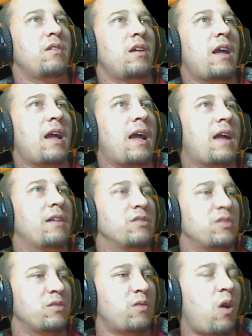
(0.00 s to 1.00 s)

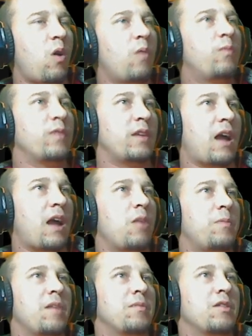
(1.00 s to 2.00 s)
And hopefully I'll
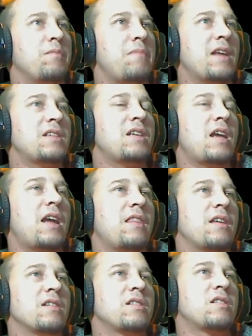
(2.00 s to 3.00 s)
be able to maintain
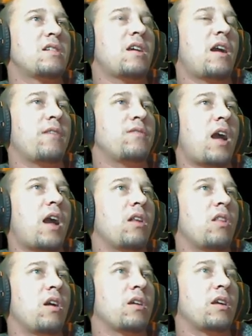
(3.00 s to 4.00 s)
this kind of
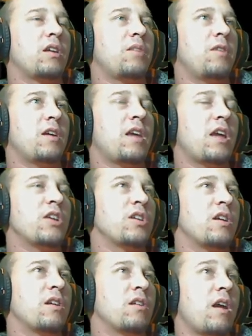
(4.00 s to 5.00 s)
dialogue and communication
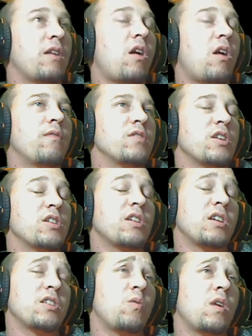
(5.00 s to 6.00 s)
and conversation,
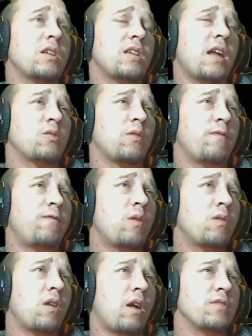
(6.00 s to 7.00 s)
because it was an actual phone
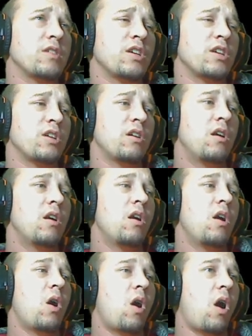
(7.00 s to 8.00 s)
conversation
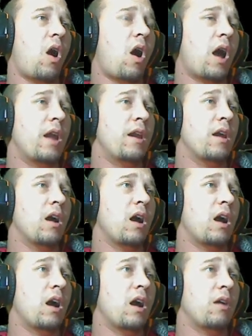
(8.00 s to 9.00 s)
on,
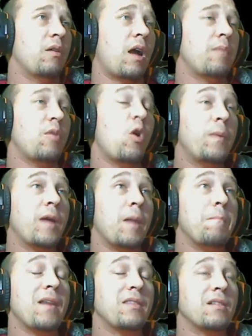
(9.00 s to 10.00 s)
I'm hoping, a
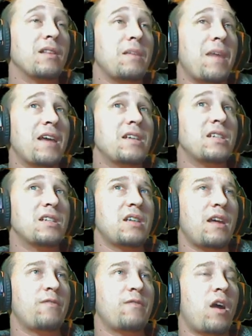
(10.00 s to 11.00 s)
monthly basis,
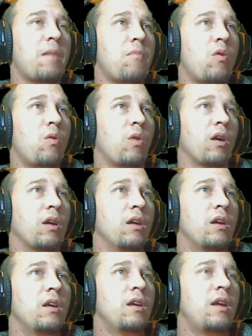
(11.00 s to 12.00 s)
if not more,
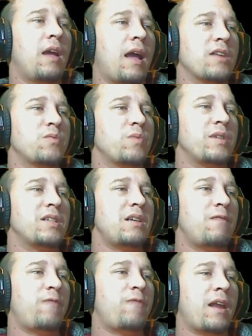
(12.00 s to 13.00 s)
as we see
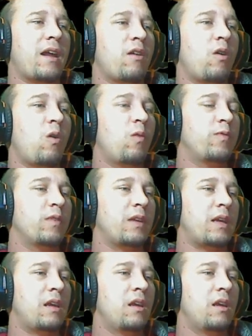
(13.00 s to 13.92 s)
fit, and hopefully